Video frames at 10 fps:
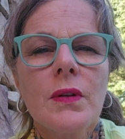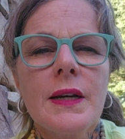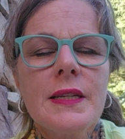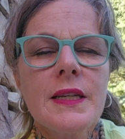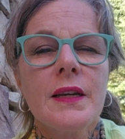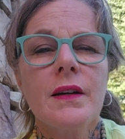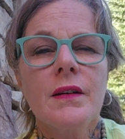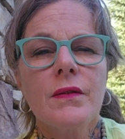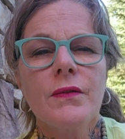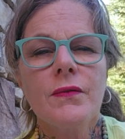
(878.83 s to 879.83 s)
idea
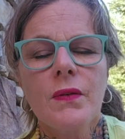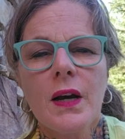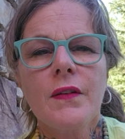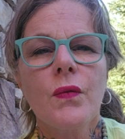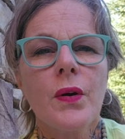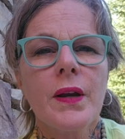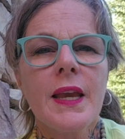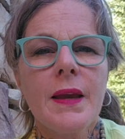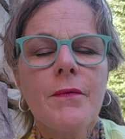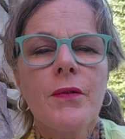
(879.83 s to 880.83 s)
of kind of where it
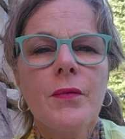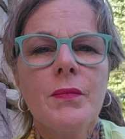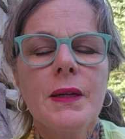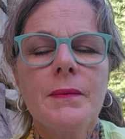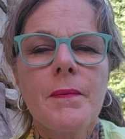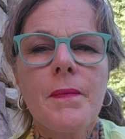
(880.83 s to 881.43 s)
came from. But